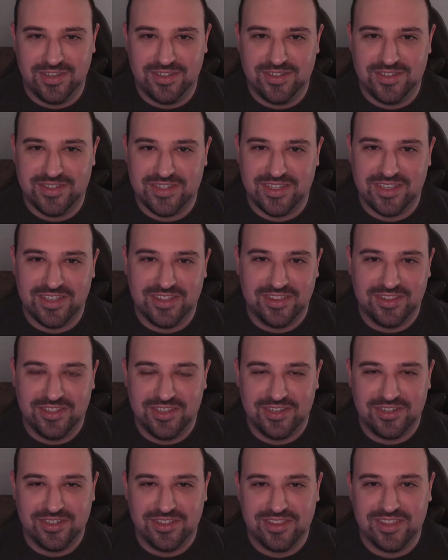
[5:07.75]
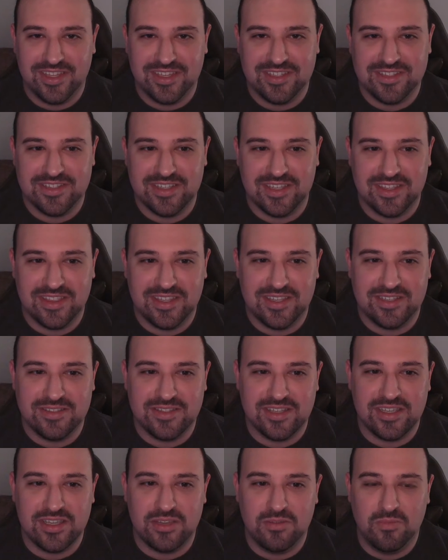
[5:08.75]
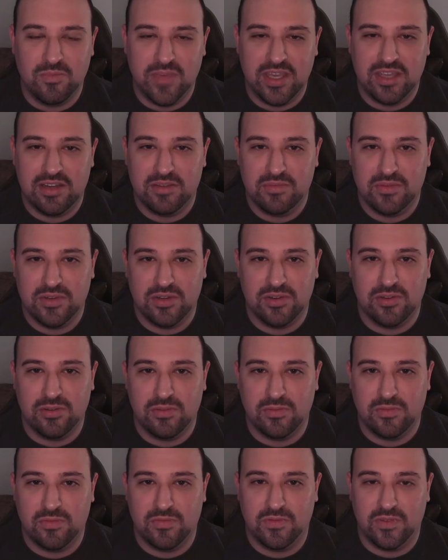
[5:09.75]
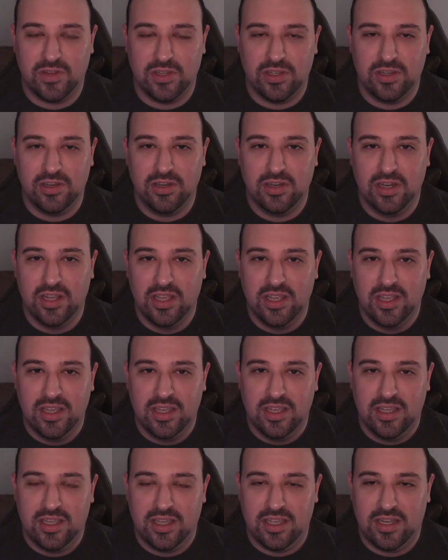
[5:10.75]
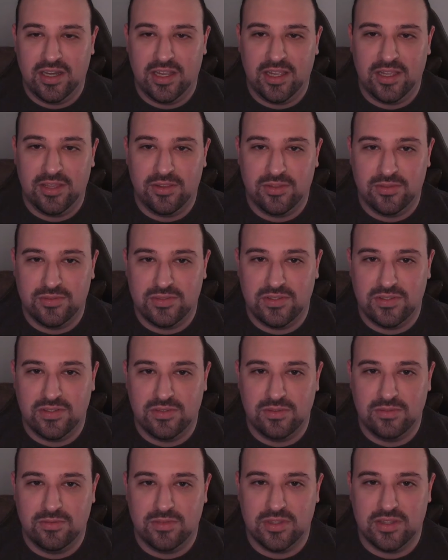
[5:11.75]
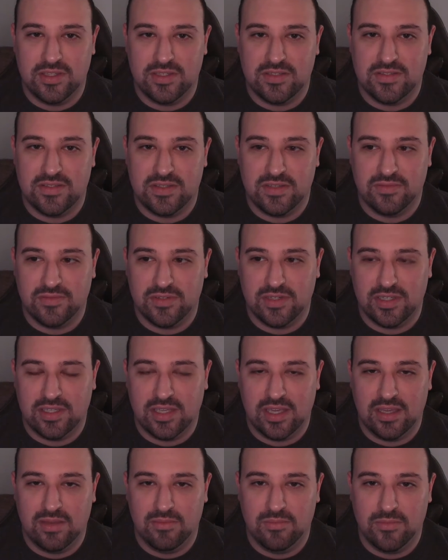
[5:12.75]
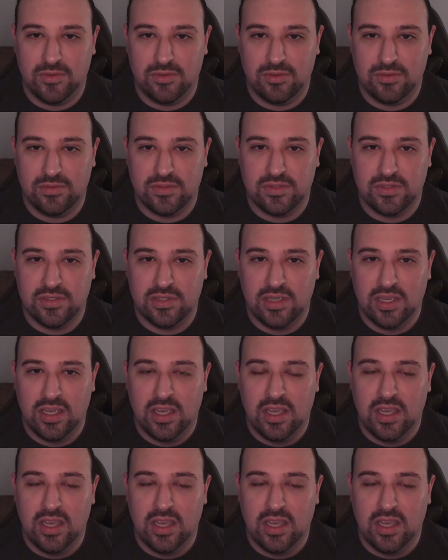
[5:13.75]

Just like little things like this, like you made up your own fun in Halo 2 with these different game modes,